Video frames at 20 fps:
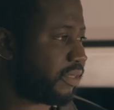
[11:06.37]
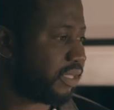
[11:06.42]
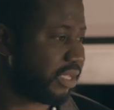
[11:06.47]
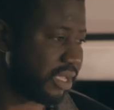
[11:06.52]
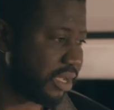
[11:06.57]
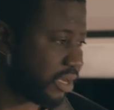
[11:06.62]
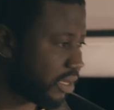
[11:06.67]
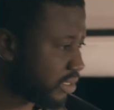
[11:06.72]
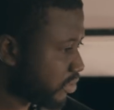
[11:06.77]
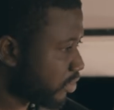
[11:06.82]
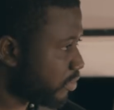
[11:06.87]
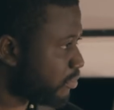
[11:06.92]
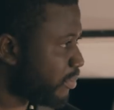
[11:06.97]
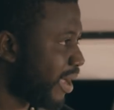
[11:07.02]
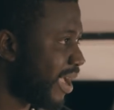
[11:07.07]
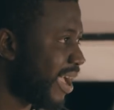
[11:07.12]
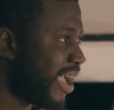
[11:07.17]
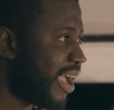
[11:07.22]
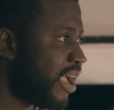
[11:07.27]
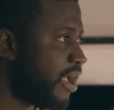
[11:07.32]
The girls on
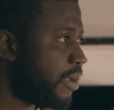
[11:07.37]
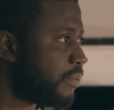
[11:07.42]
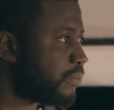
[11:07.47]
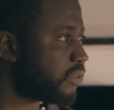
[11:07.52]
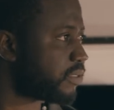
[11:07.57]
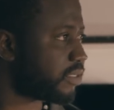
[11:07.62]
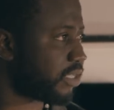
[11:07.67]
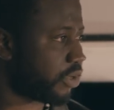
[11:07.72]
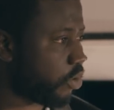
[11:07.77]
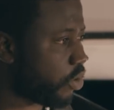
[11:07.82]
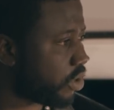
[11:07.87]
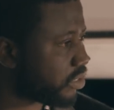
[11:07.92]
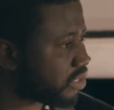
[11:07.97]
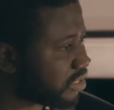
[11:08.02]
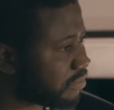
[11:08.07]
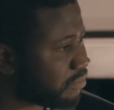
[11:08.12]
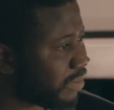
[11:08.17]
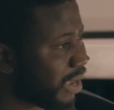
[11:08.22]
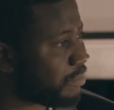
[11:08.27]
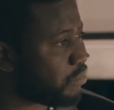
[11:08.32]
my arms, the
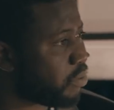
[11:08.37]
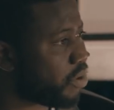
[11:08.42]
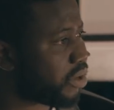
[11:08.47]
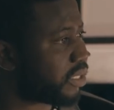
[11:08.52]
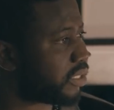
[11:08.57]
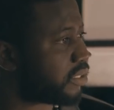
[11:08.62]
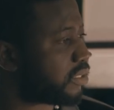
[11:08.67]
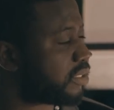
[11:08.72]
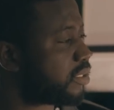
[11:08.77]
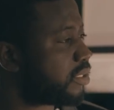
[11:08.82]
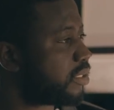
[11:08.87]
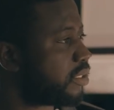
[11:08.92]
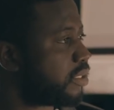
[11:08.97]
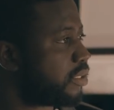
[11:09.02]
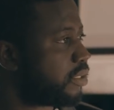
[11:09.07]
coins in my pocket.